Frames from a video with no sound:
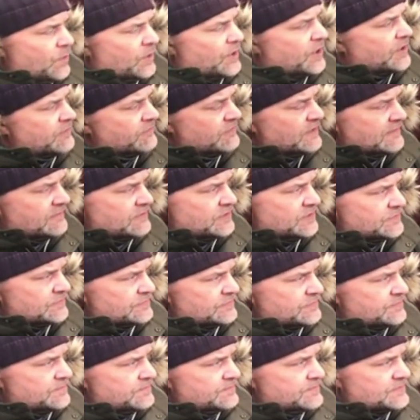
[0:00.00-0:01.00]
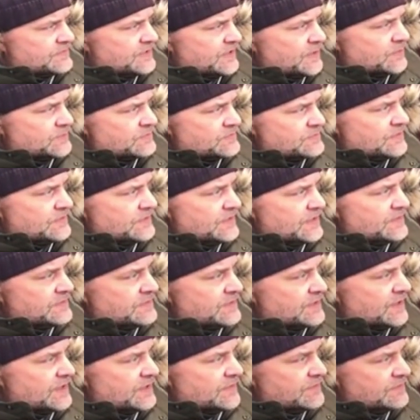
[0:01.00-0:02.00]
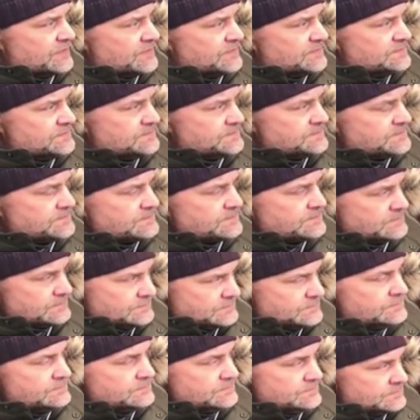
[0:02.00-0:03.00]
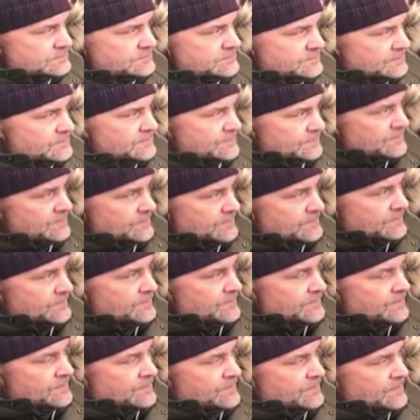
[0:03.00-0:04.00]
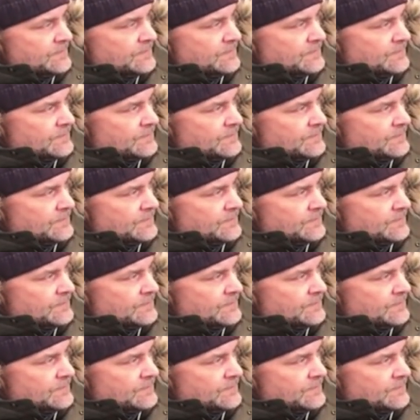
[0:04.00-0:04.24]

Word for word: What kind of level of skills do you need to kind of... You need to be pretty good DIY skills,